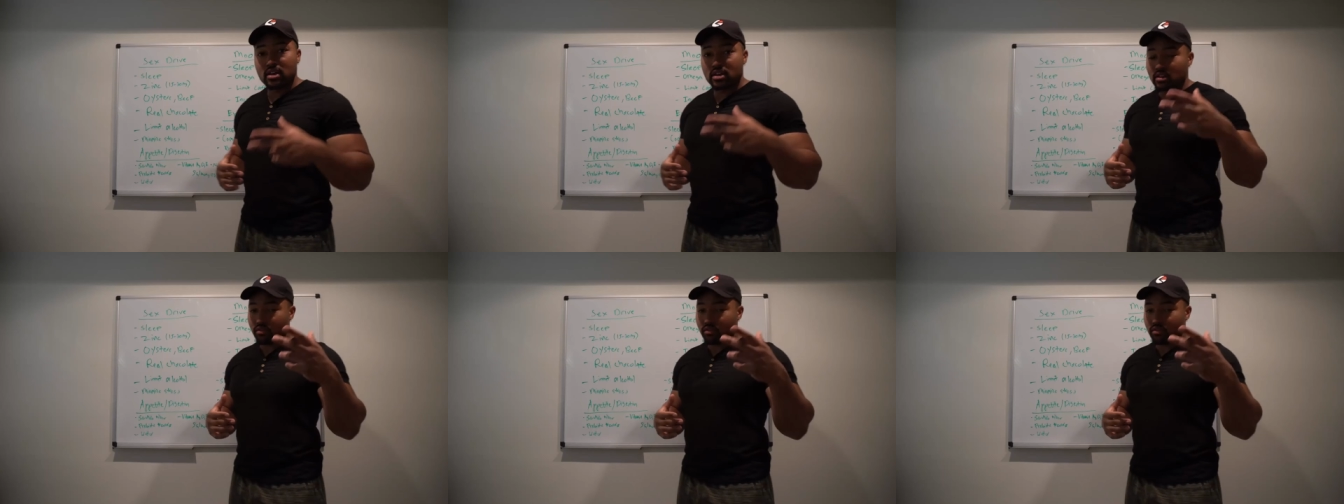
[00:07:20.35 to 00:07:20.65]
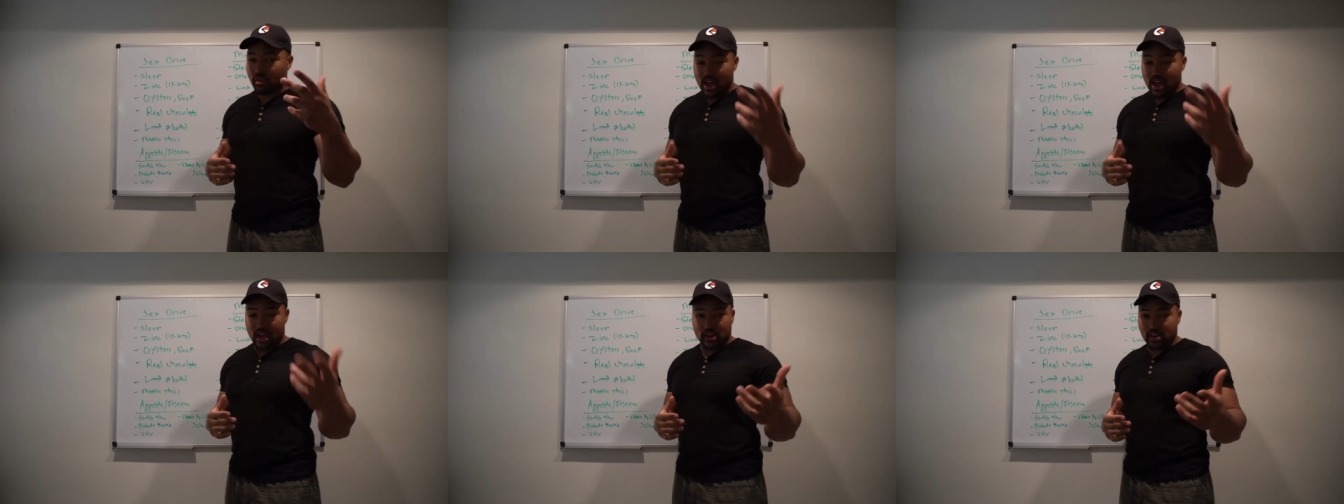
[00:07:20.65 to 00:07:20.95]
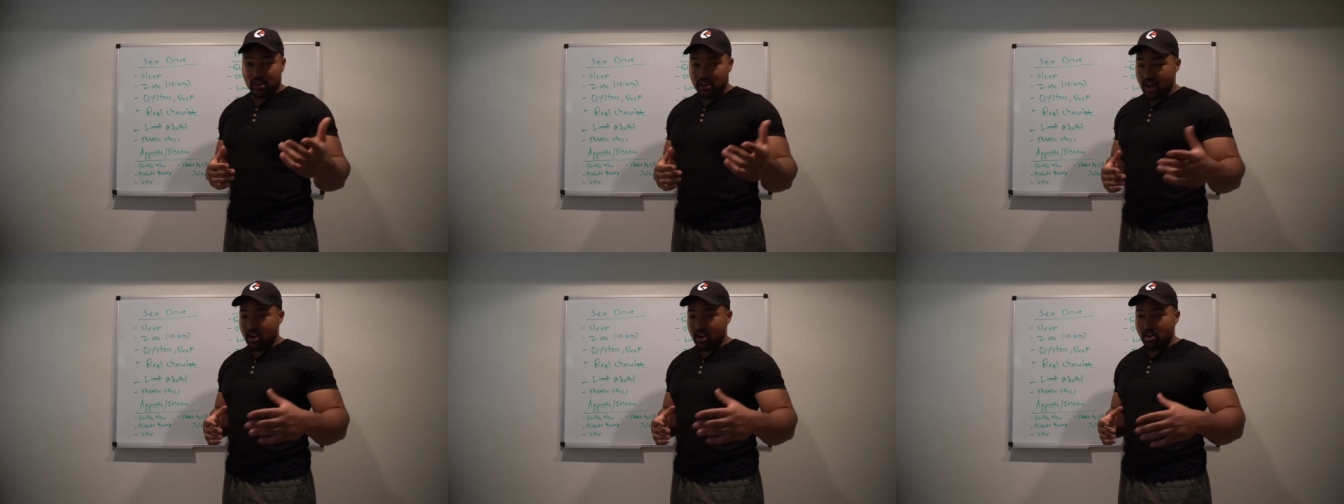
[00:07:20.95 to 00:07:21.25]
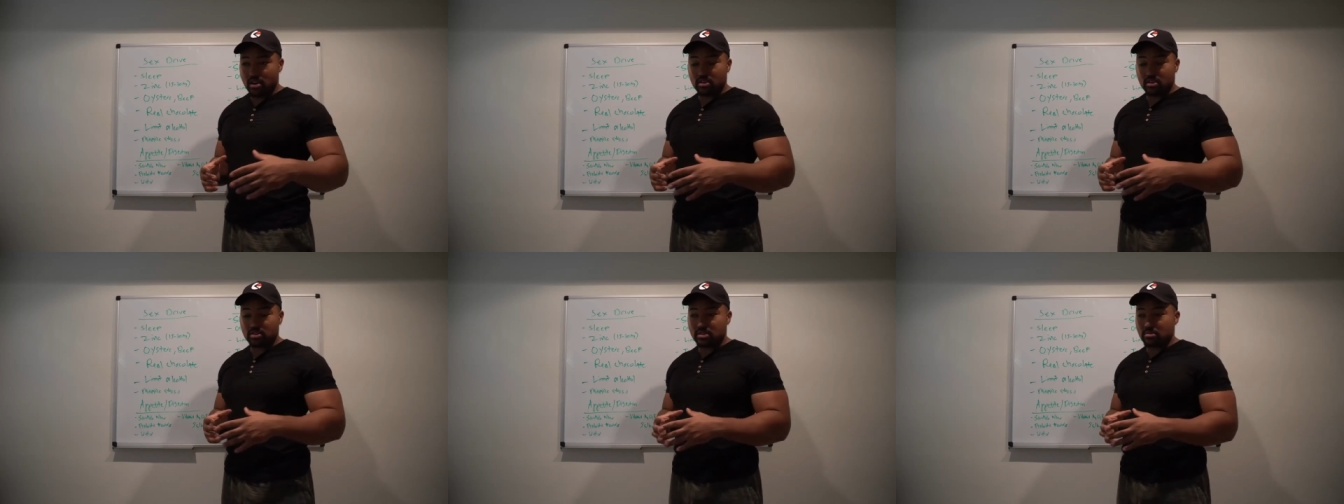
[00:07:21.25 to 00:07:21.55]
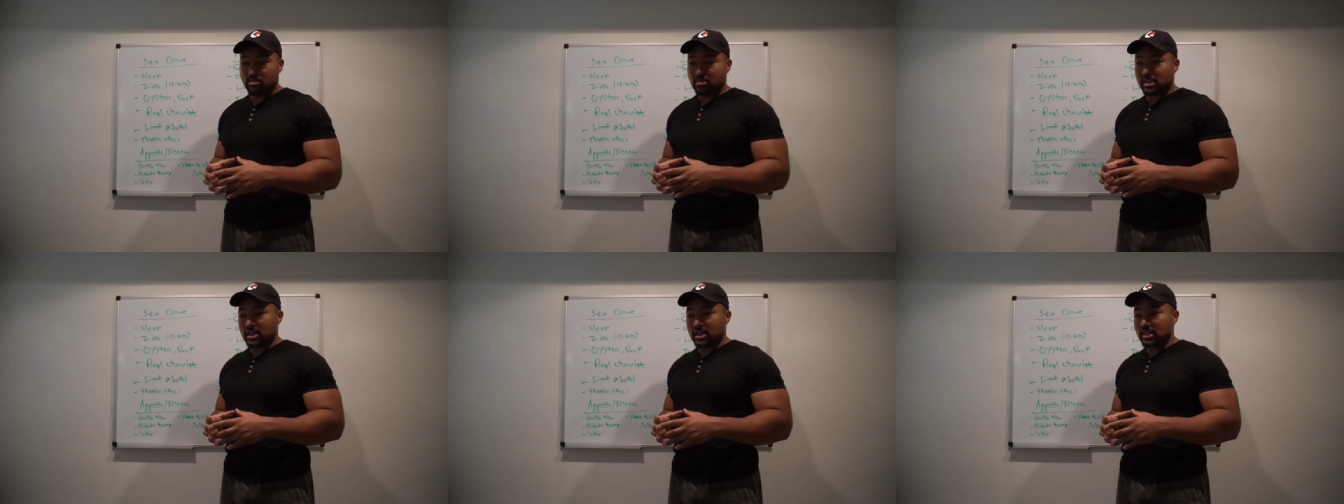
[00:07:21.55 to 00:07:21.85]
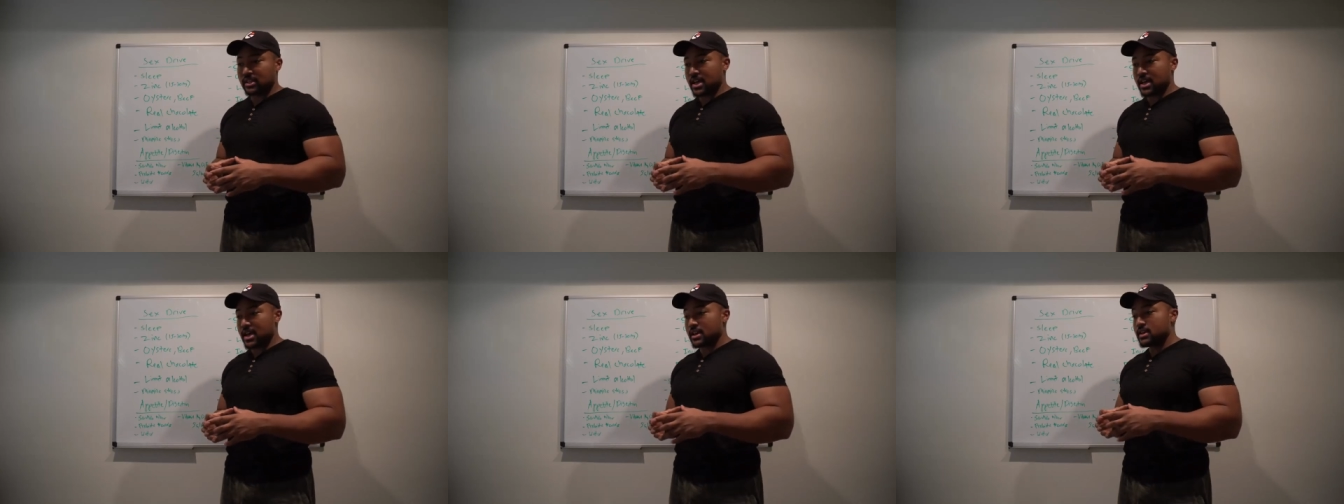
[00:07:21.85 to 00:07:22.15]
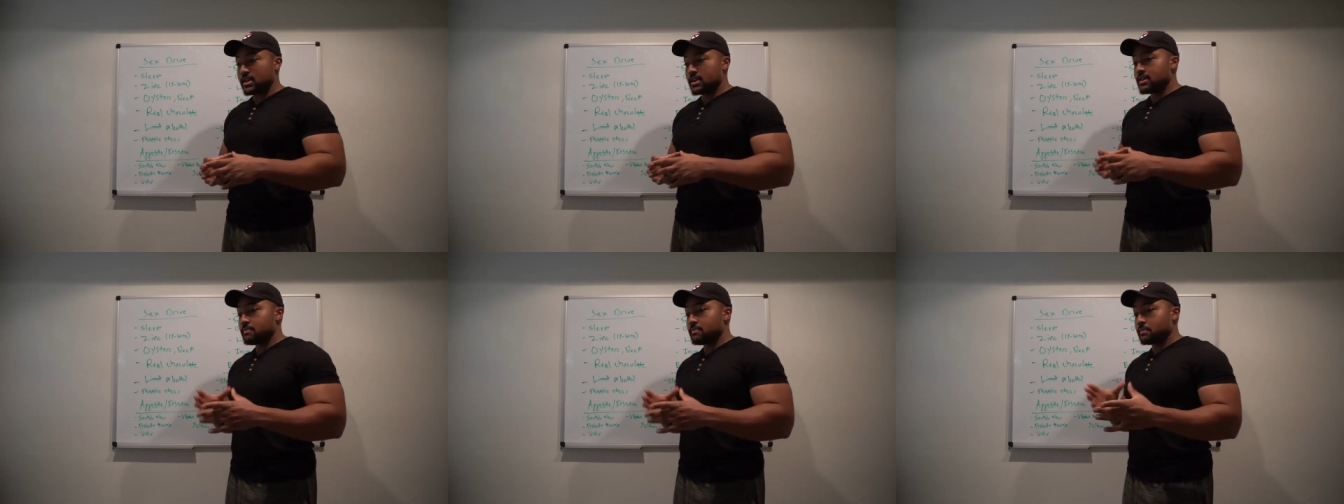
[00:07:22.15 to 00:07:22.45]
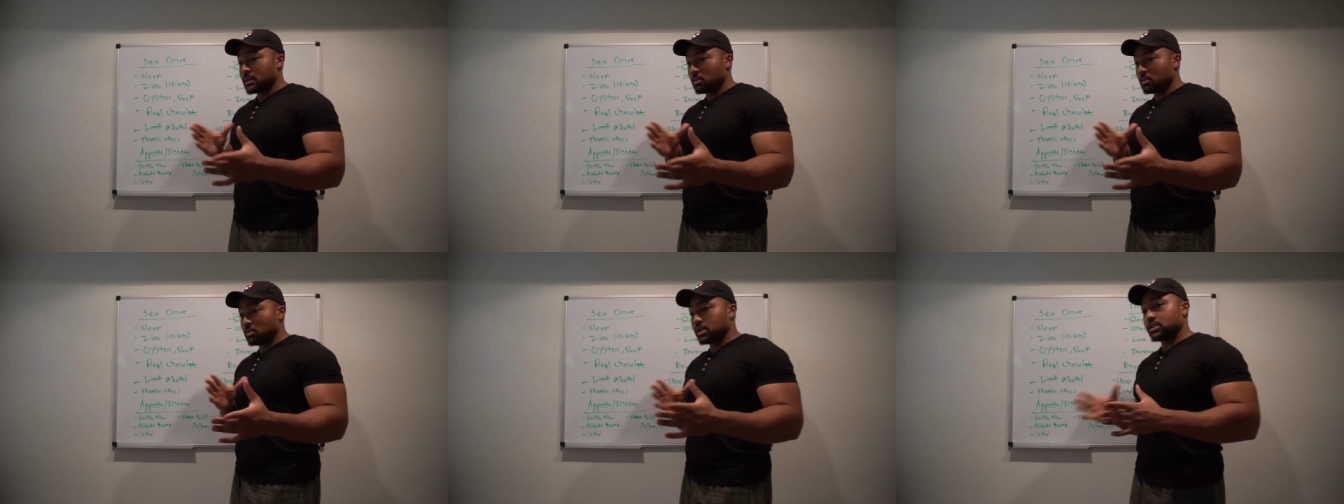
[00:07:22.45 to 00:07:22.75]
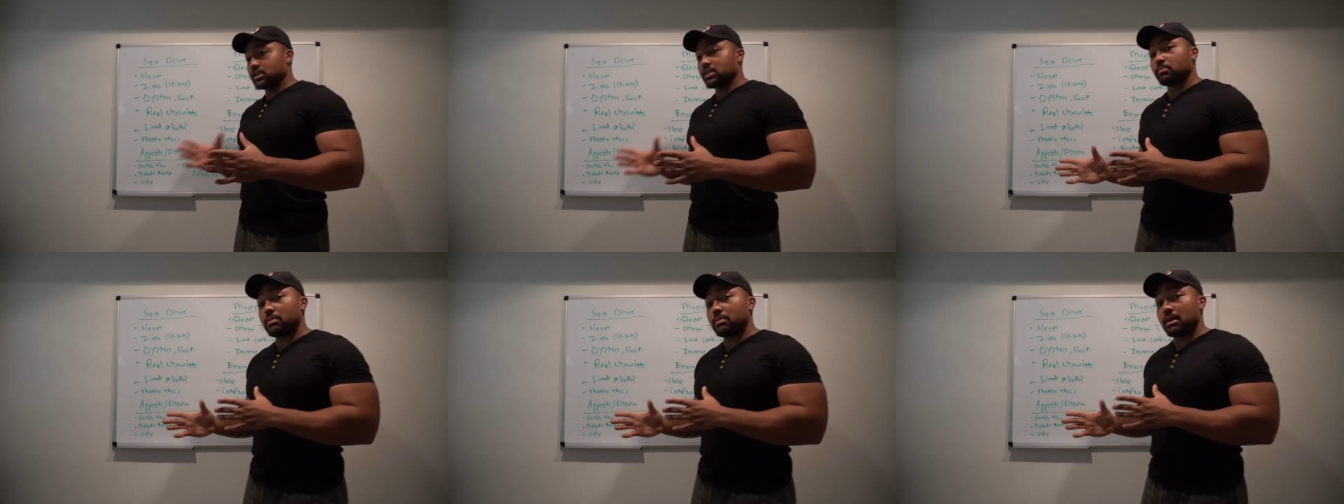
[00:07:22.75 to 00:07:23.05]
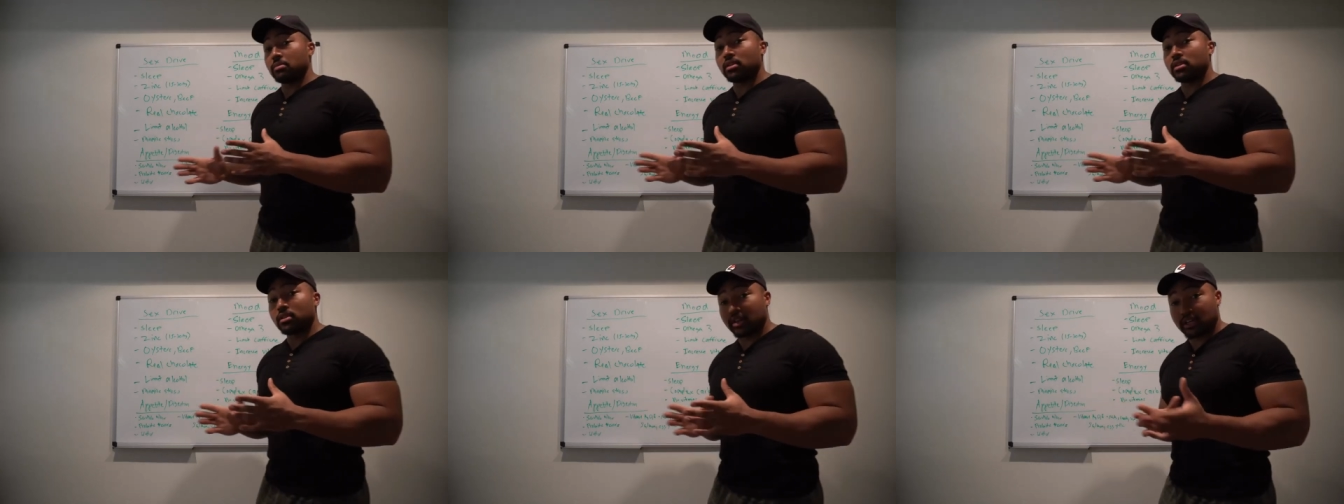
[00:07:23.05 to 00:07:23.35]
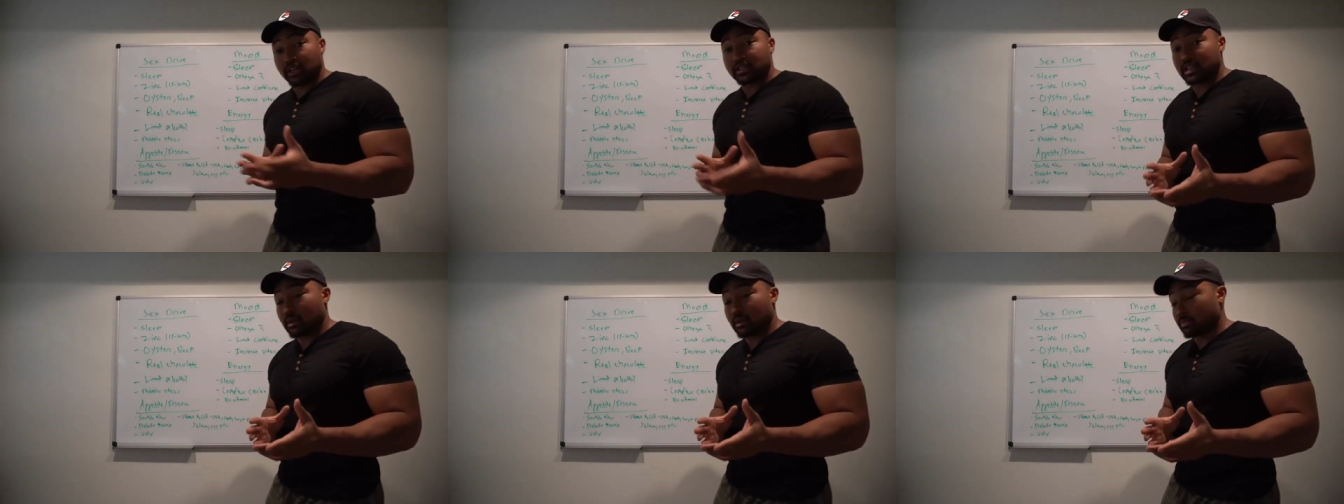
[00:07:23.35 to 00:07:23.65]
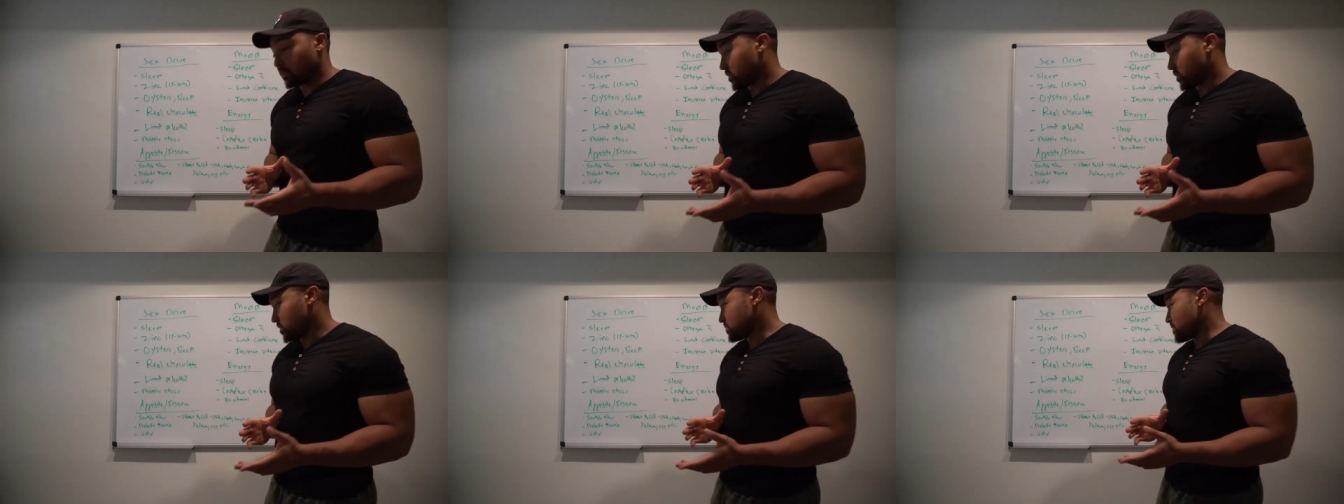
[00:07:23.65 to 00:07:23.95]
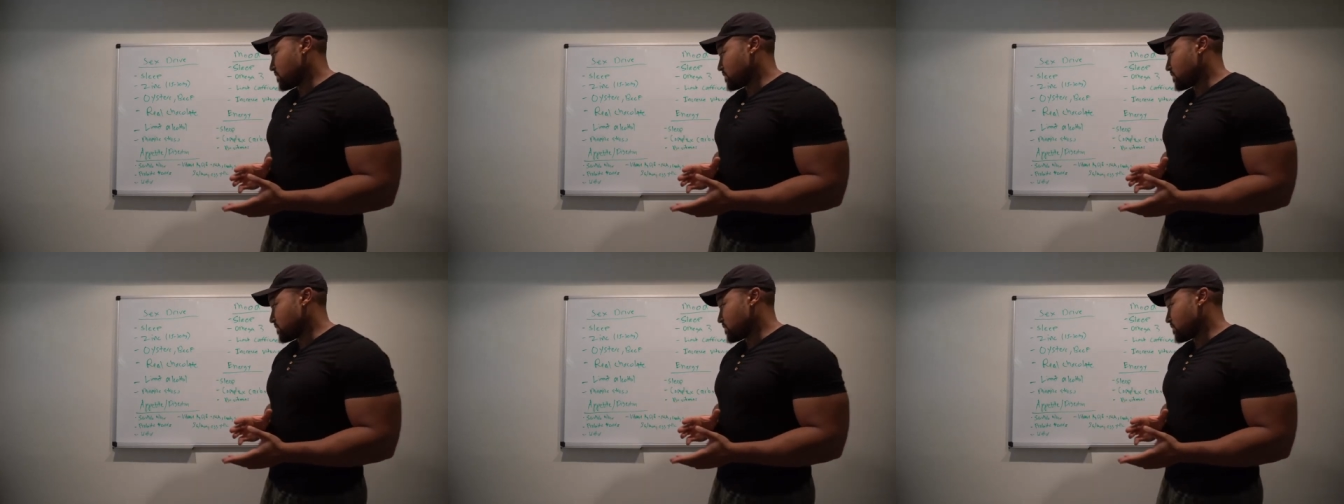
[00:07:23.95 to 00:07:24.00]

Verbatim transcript: if we're not eating dairy or something like that, then we need to maybe look at supplementing some